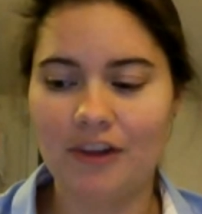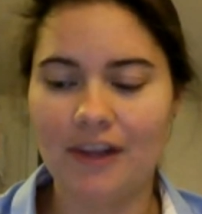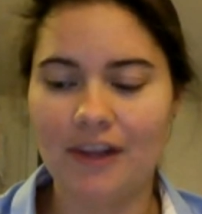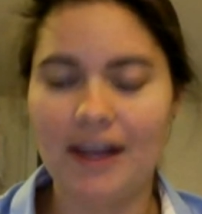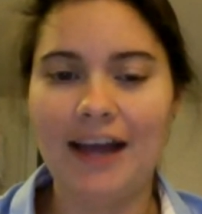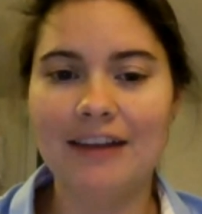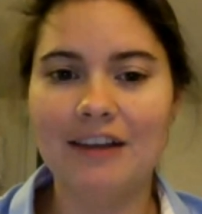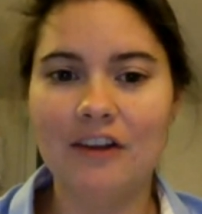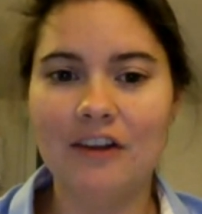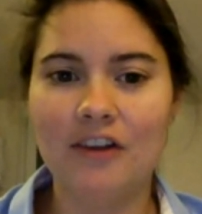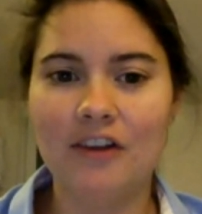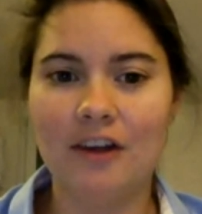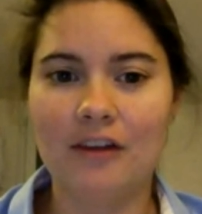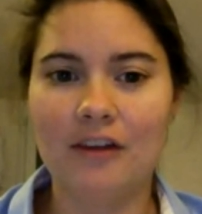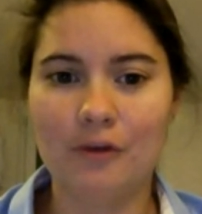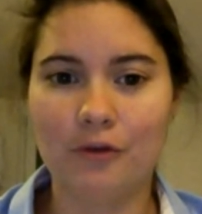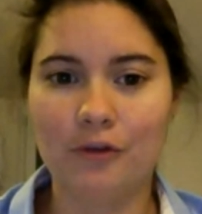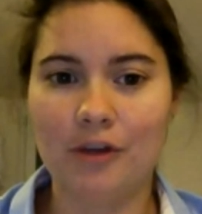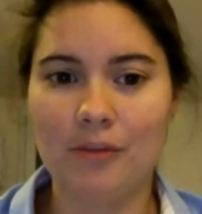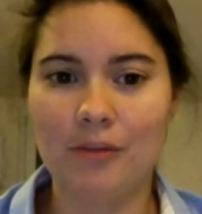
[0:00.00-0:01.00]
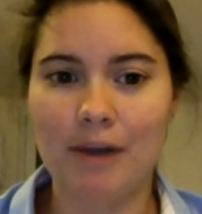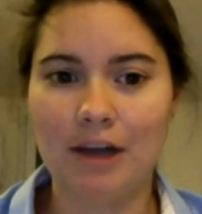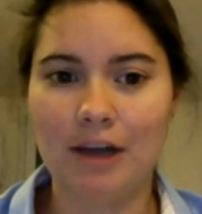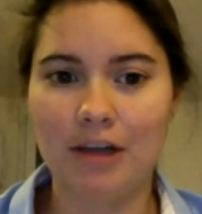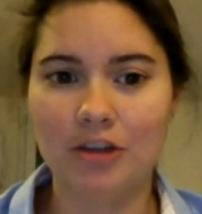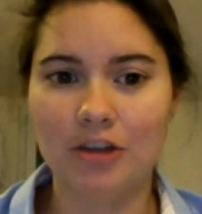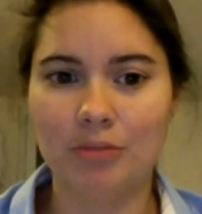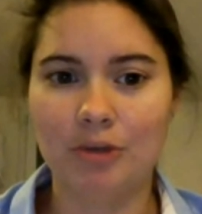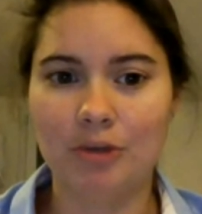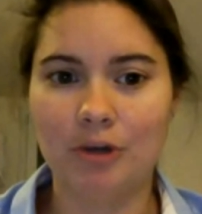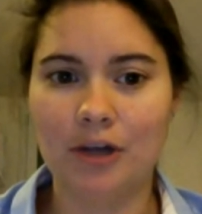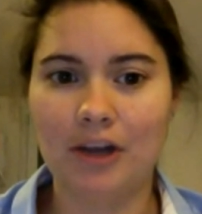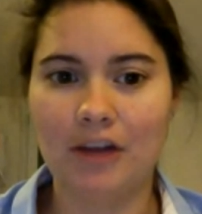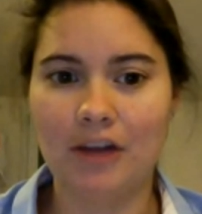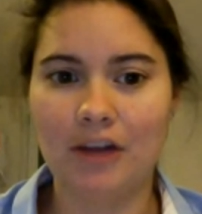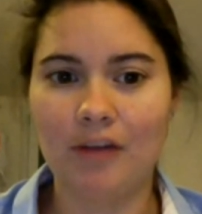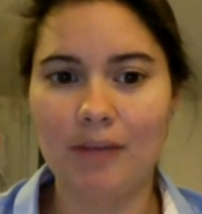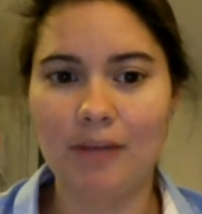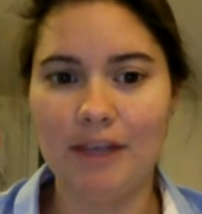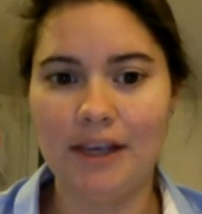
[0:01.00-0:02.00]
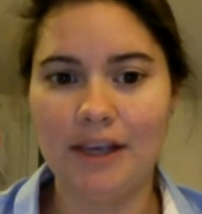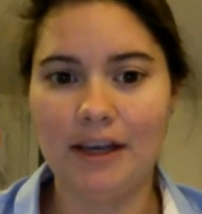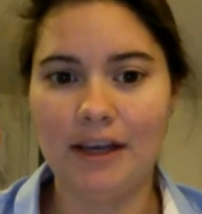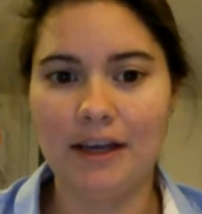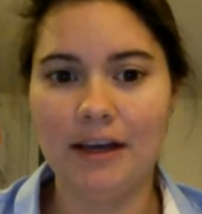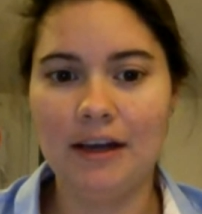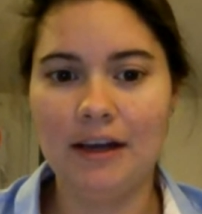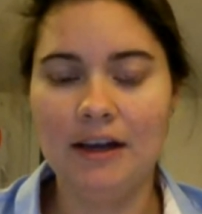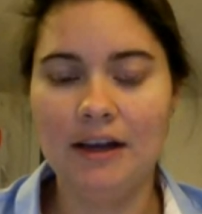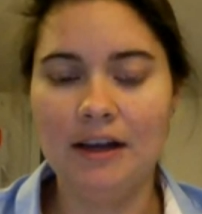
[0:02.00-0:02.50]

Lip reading: the attestation d'hébergement, as being